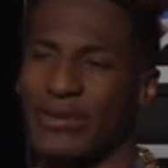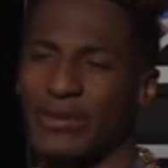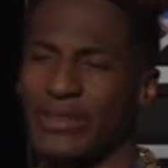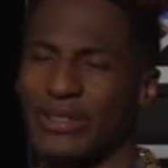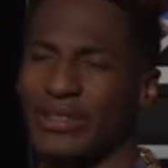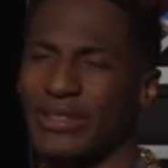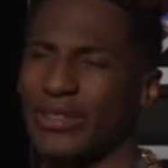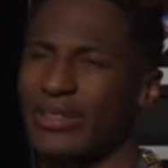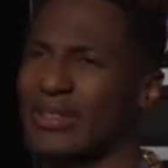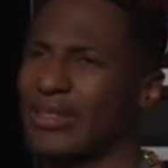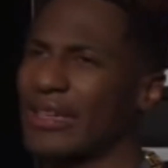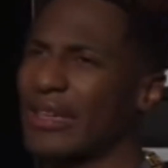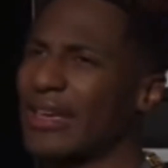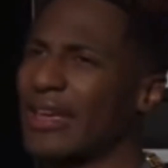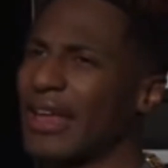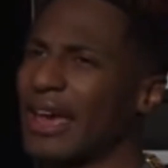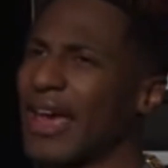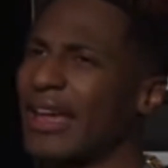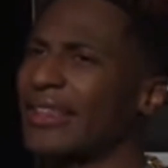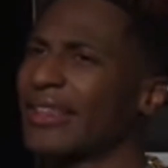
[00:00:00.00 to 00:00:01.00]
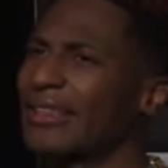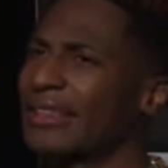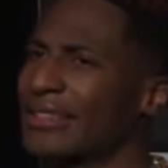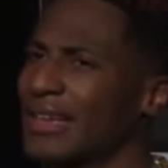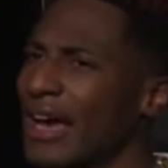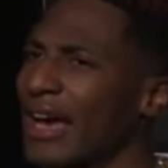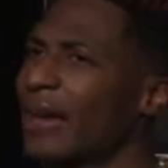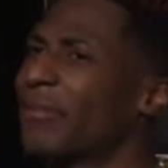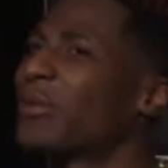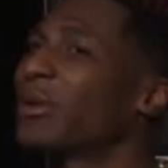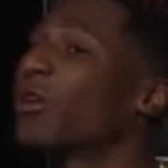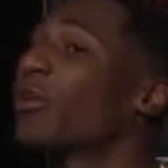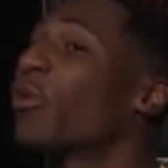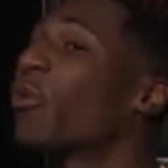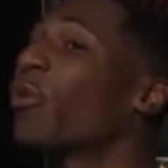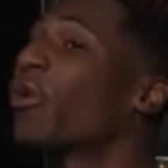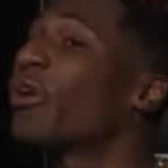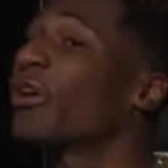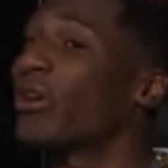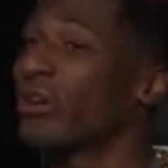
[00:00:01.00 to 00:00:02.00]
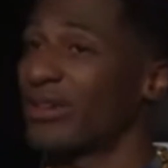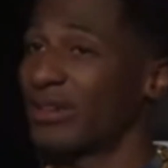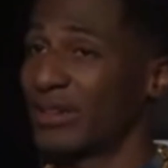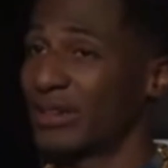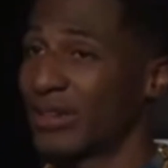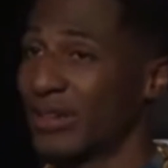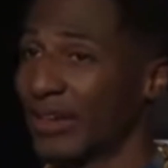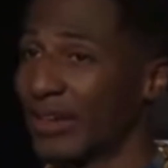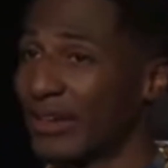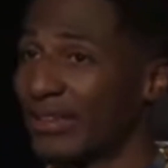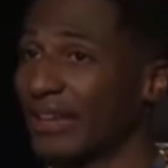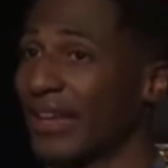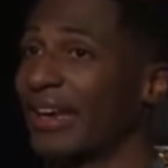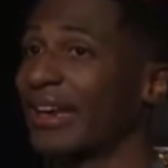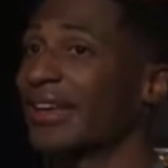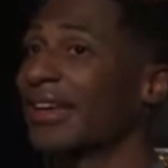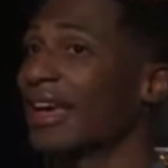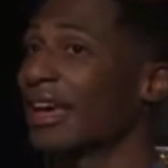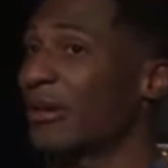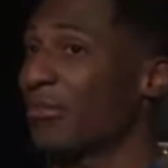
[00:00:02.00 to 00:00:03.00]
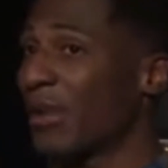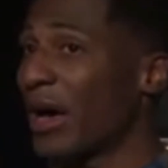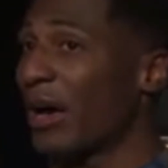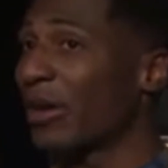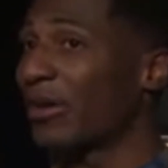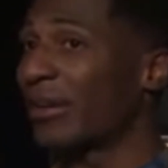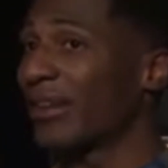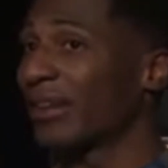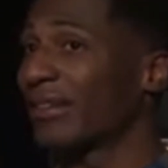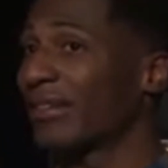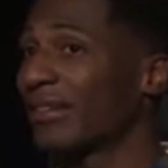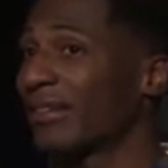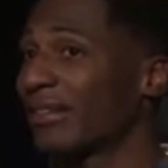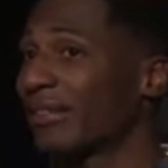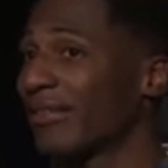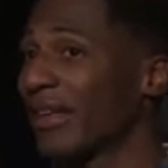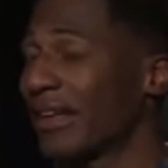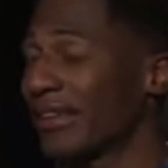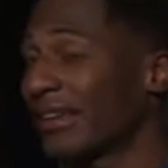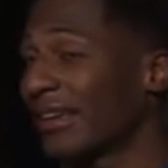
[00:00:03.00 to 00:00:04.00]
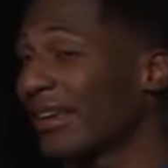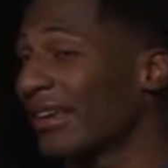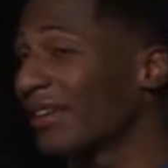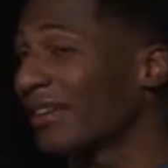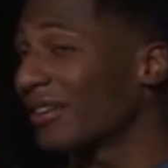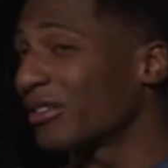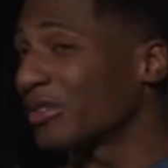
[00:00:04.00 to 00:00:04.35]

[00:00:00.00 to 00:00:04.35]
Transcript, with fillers: to see it at the time in the world that it came out in at the end of